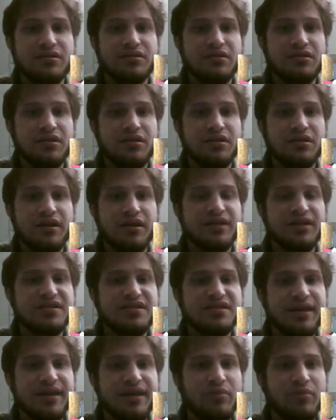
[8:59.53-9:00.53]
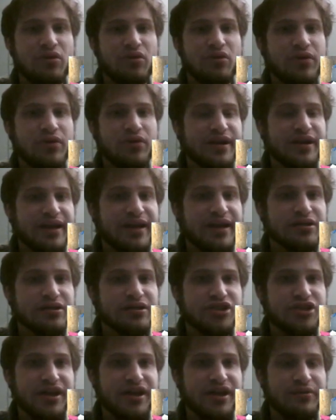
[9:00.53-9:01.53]
an example or
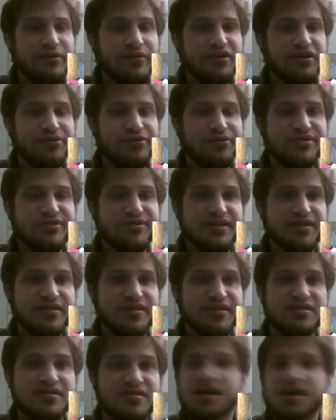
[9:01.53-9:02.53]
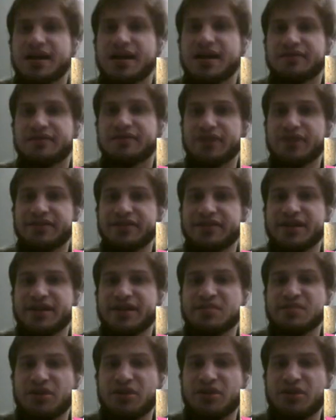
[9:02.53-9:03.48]
analogy I would use is if you have an Xbox